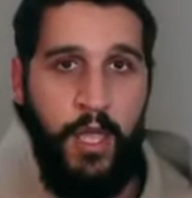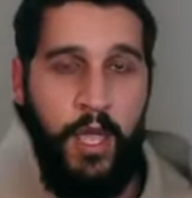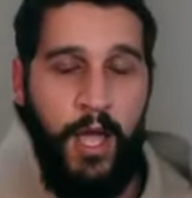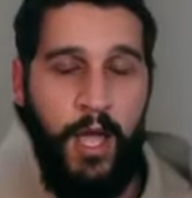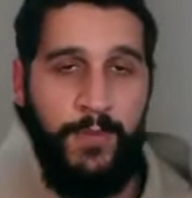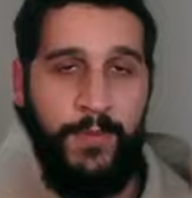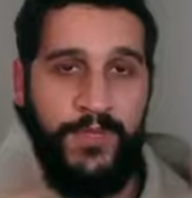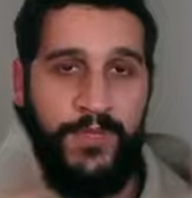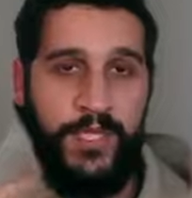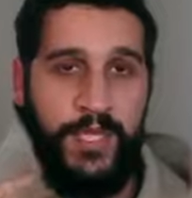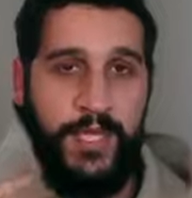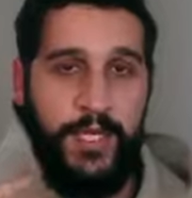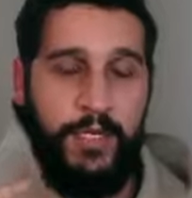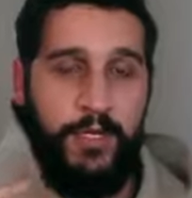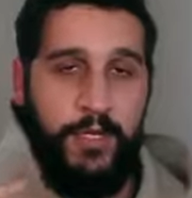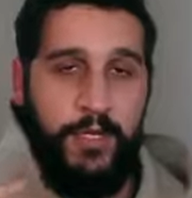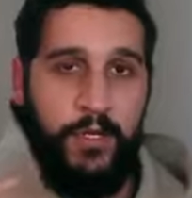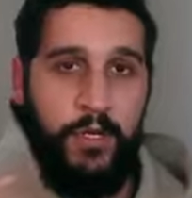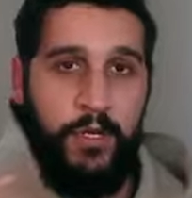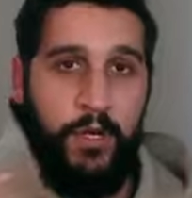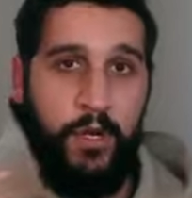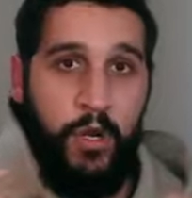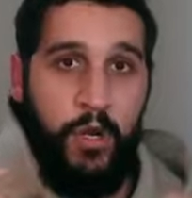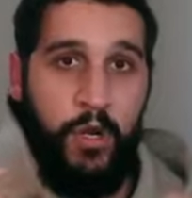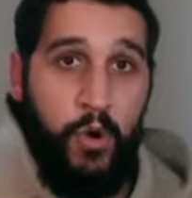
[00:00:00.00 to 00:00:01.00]
I'm
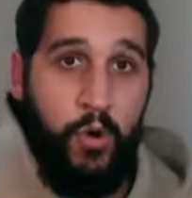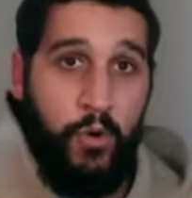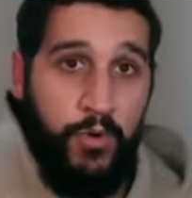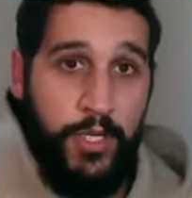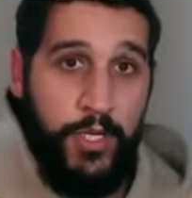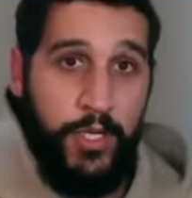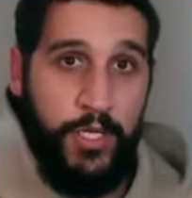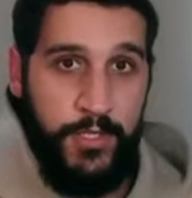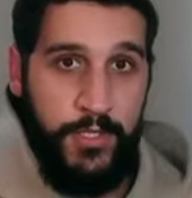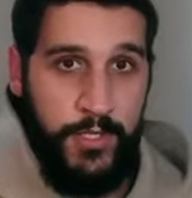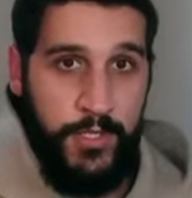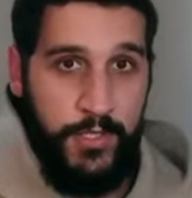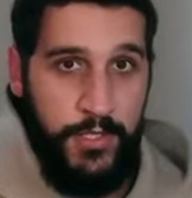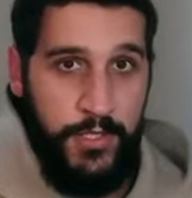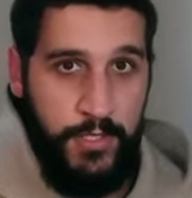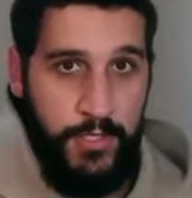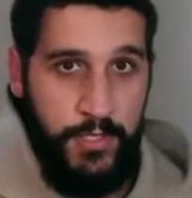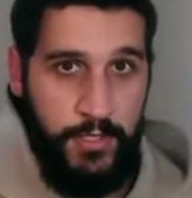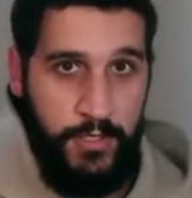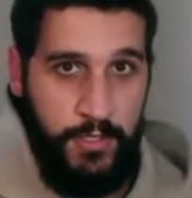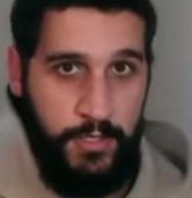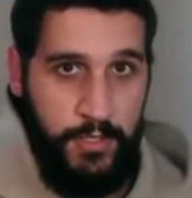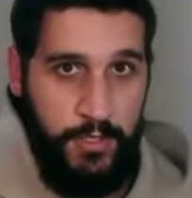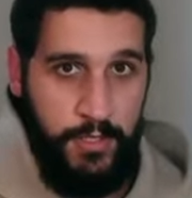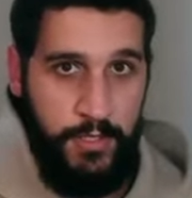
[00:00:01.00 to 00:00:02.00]
saying
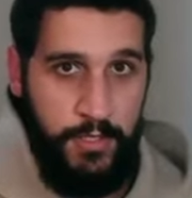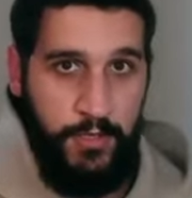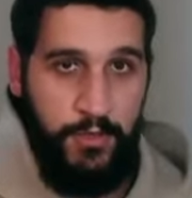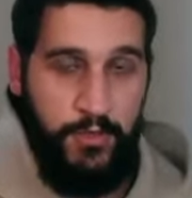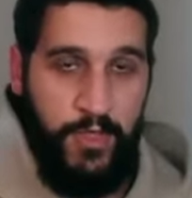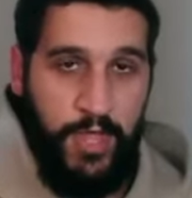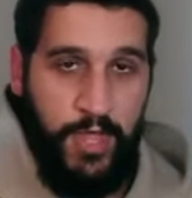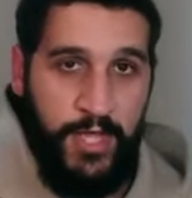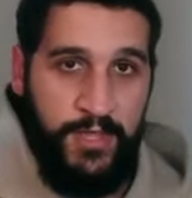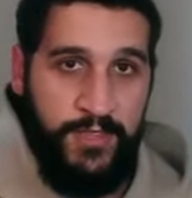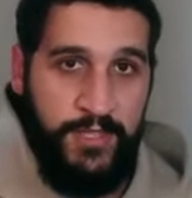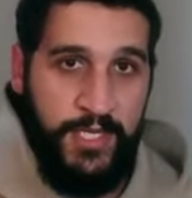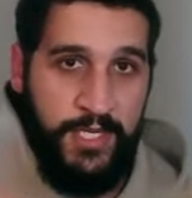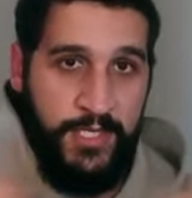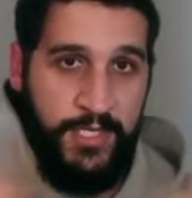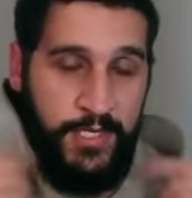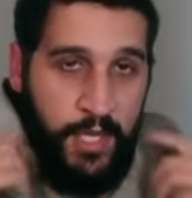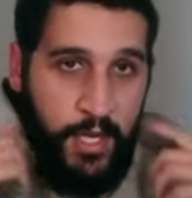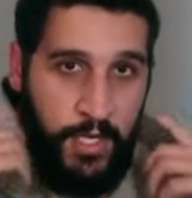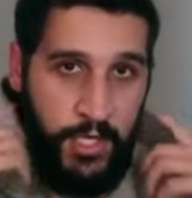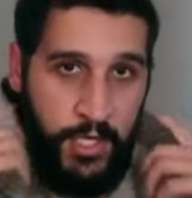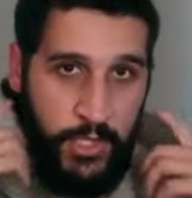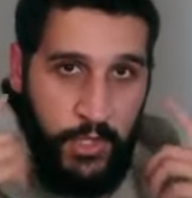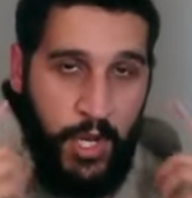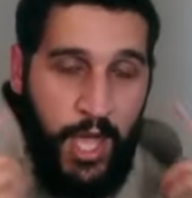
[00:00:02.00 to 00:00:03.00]
notice that these
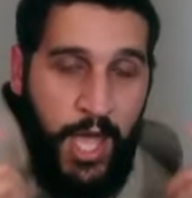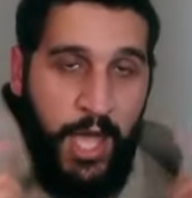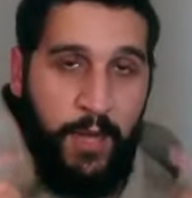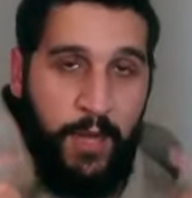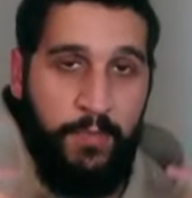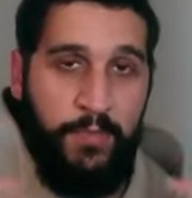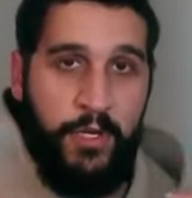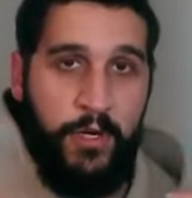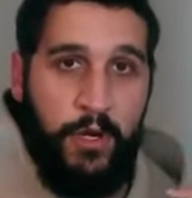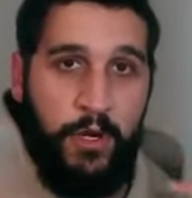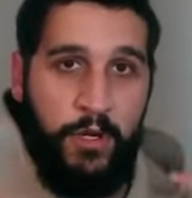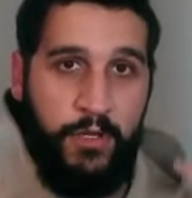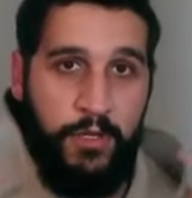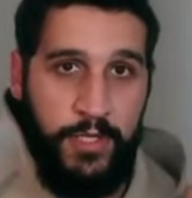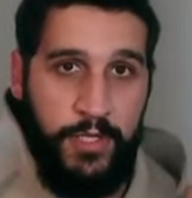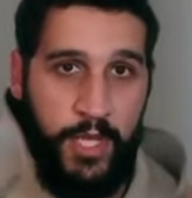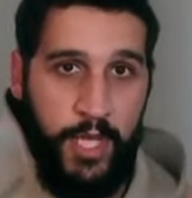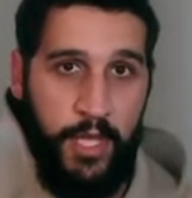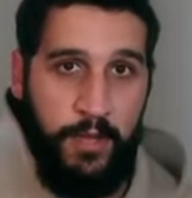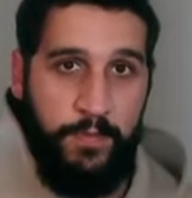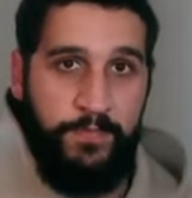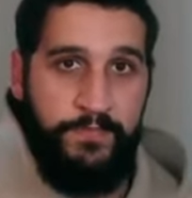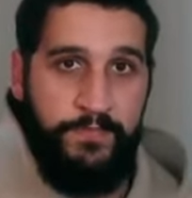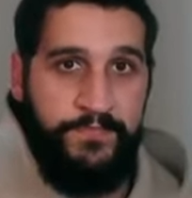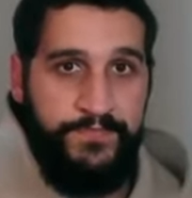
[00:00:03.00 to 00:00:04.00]
tugs are happening all the
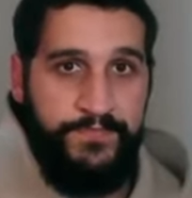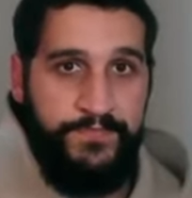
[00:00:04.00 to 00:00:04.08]
time.